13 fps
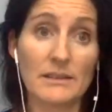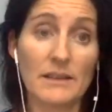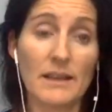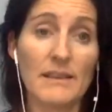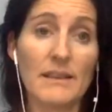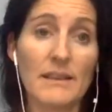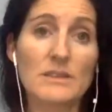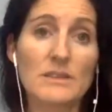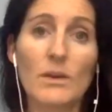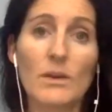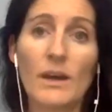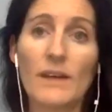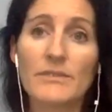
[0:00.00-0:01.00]
I think so
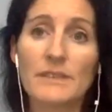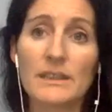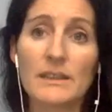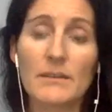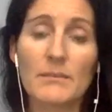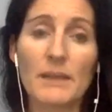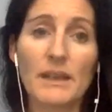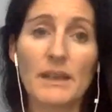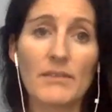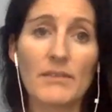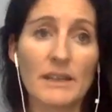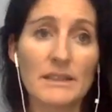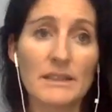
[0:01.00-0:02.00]
often many
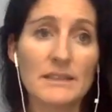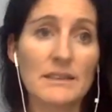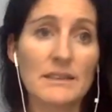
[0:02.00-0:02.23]
of us,